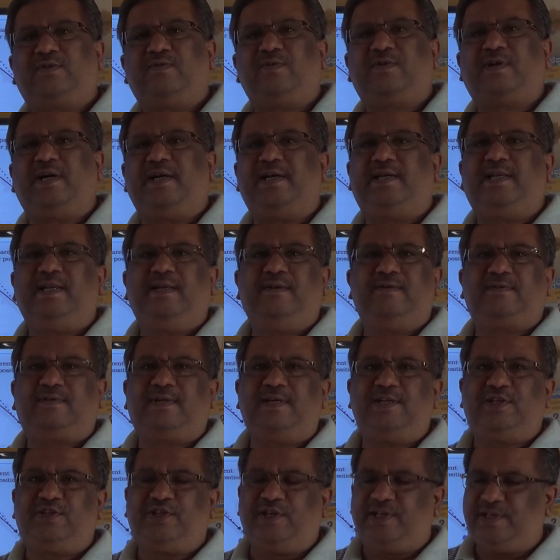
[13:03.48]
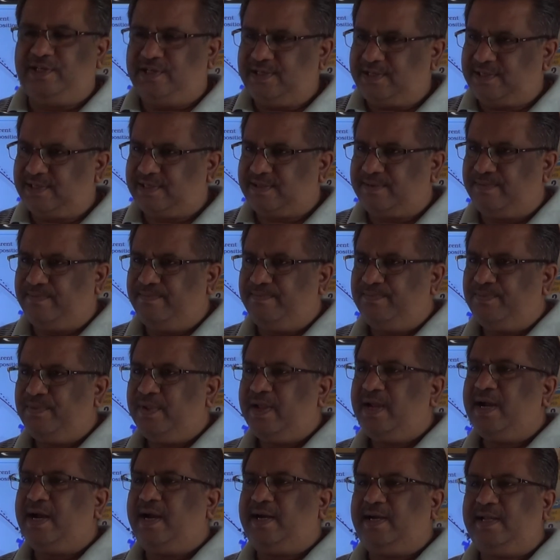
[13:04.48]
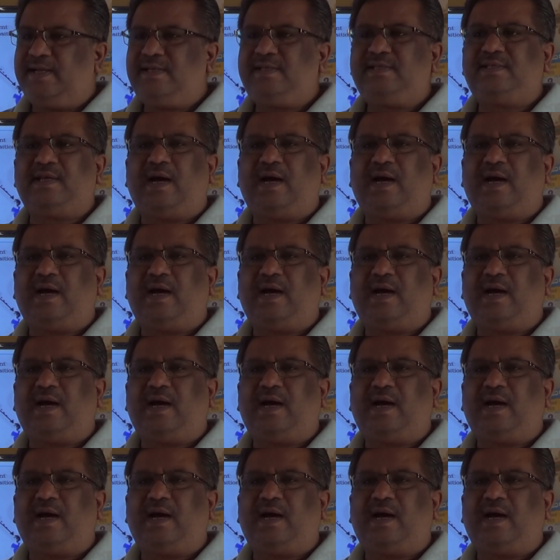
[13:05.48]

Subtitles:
continuously changes, and hence